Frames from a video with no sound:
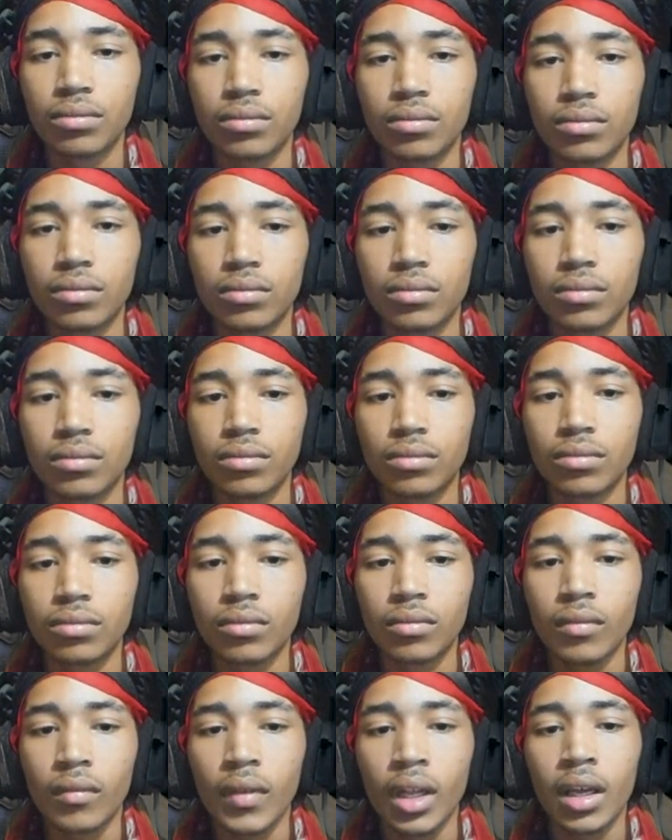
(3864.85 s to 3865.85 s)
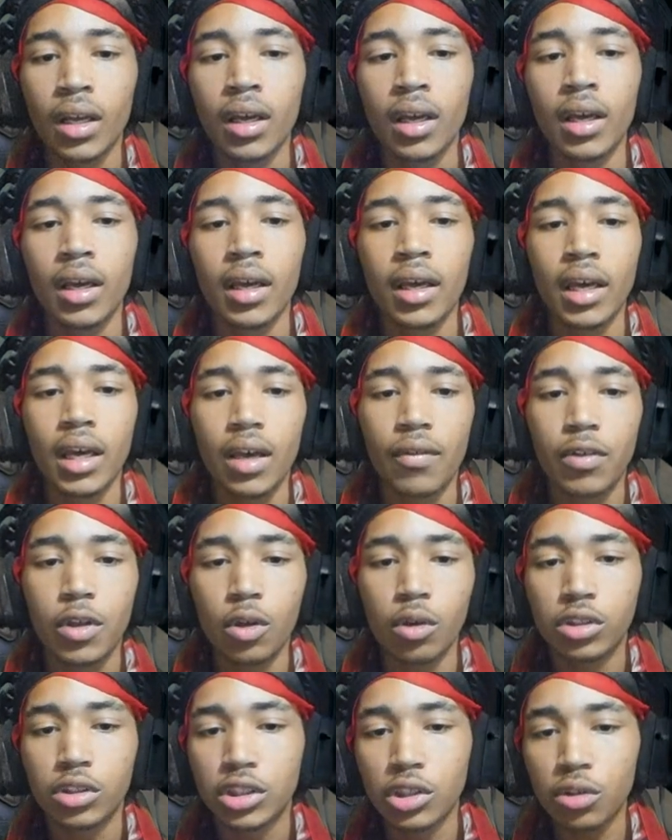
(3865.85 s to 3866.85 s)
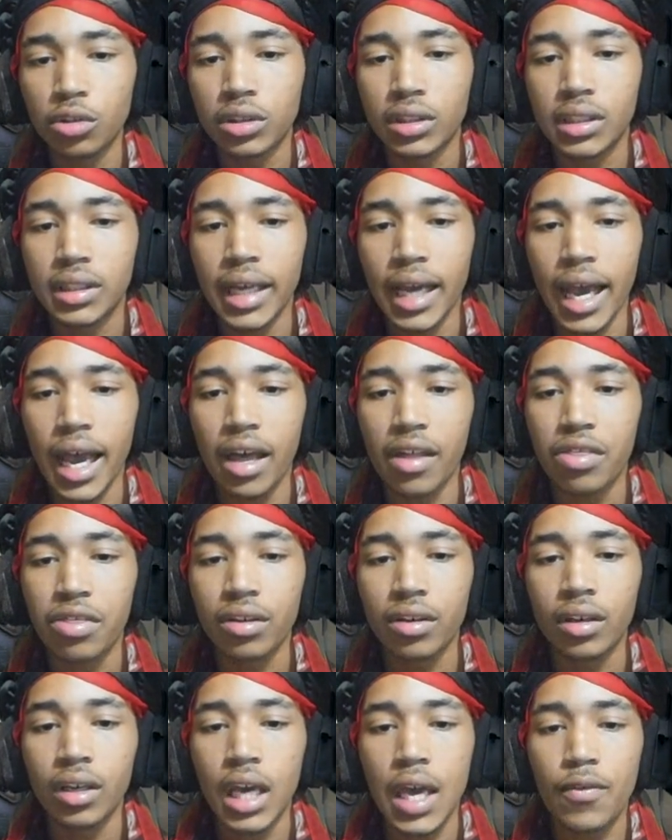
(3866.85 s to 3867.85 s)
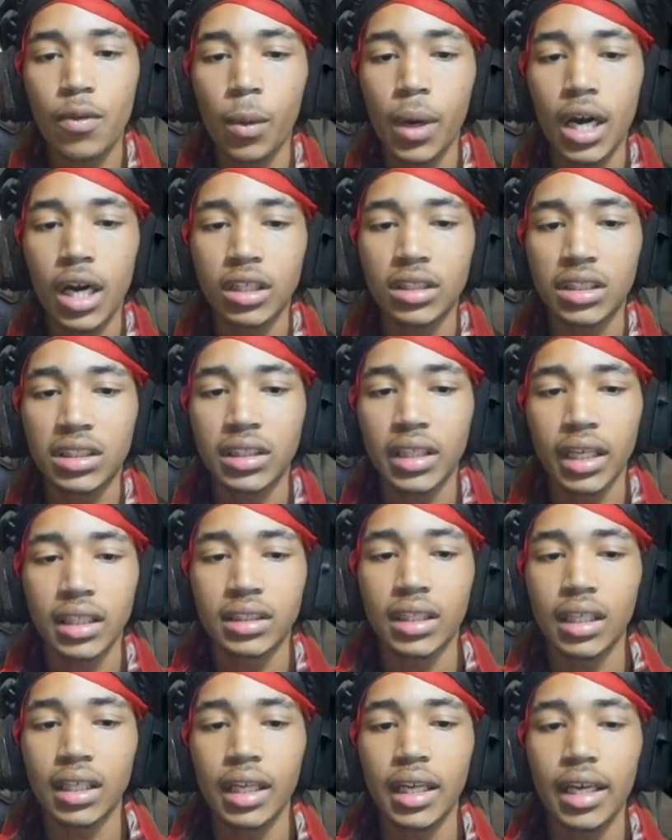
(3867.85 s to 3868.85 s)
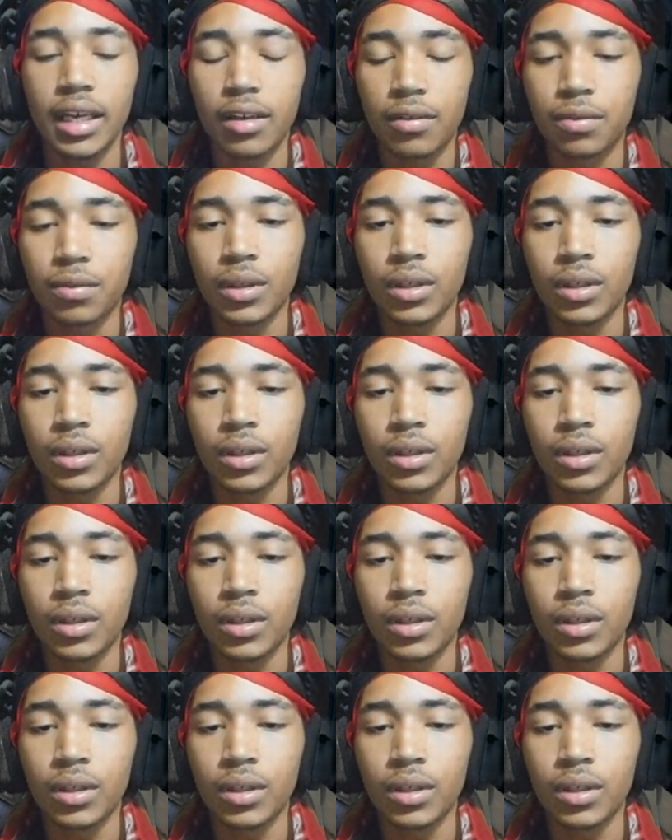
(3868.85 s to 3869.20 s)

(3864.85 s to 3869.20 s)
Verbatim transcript: If you choose death, even when there's a chance to live,